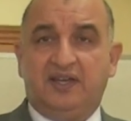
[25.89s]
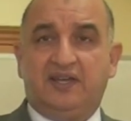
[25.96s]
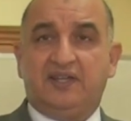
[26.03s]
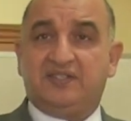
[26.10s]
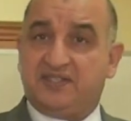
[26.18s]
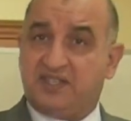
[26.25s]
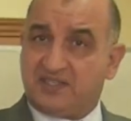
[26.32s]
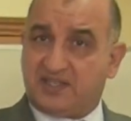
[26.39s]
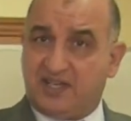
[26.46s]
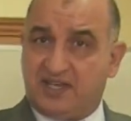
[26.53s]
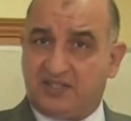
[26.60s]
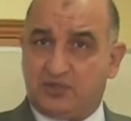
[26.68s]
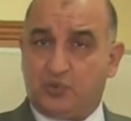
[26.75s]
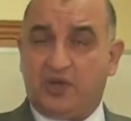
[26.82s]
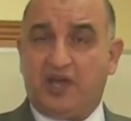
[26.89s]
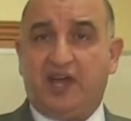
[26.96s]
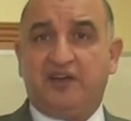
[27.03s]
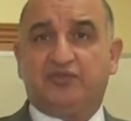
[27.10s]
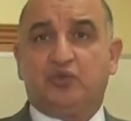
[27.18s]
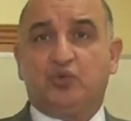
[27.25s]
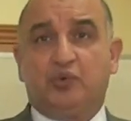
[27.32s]
in this case, we
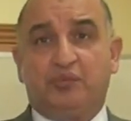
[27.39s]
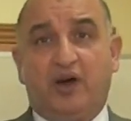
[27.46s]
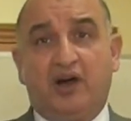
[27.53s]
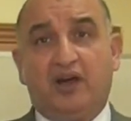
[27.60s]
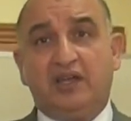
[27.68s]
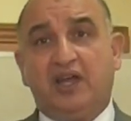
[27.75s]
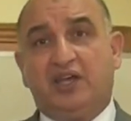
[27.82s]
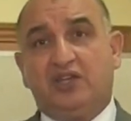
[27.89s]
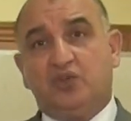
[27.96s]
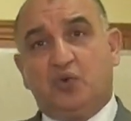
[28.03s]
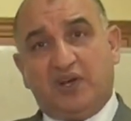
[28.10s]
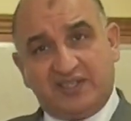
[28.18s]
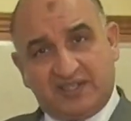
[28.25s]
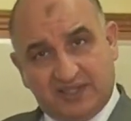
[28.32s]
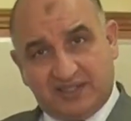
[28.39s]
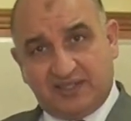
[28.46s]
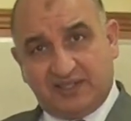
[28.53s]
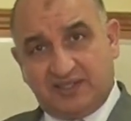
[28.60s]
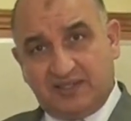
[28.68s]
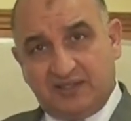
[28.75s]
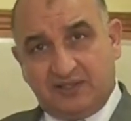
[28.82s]
have to buy a new
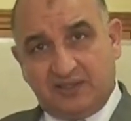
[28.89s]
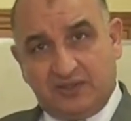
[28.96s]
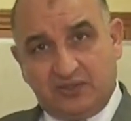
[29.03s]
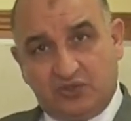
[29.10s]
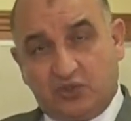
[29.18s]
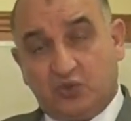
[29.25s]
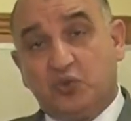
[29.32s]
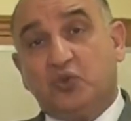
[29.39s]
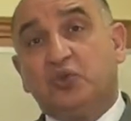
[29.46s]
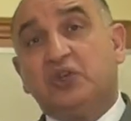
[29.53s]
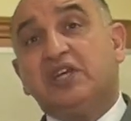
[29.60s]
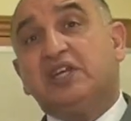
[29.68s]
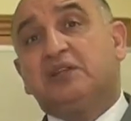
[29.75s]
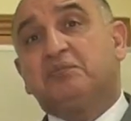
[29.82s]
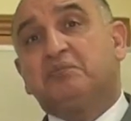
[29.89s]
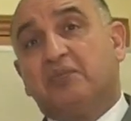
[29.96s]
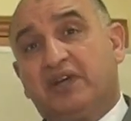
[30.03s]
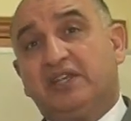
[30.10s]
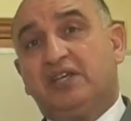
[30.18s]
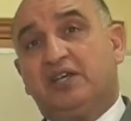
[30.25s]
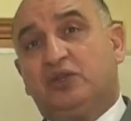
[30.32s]
assets. So you need
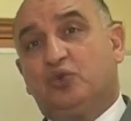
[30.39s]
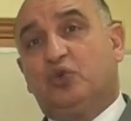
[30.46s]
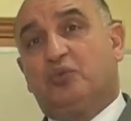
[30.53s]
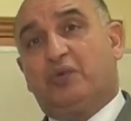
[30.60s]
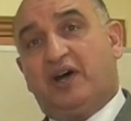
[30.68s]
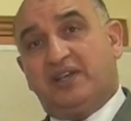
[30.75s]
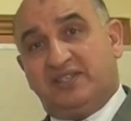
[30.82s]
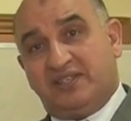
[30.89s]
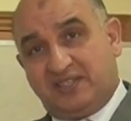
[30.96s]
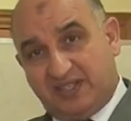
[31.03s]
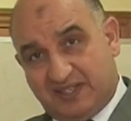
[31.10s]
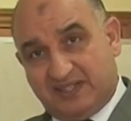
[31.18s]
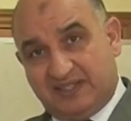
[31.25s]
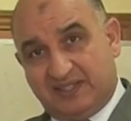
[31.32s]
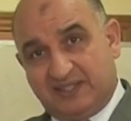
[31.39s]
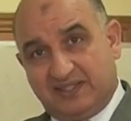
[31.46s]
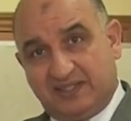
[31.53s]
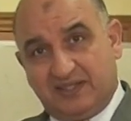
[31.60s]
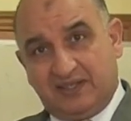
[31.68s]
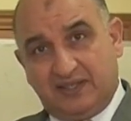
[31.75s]
money to buy these assets.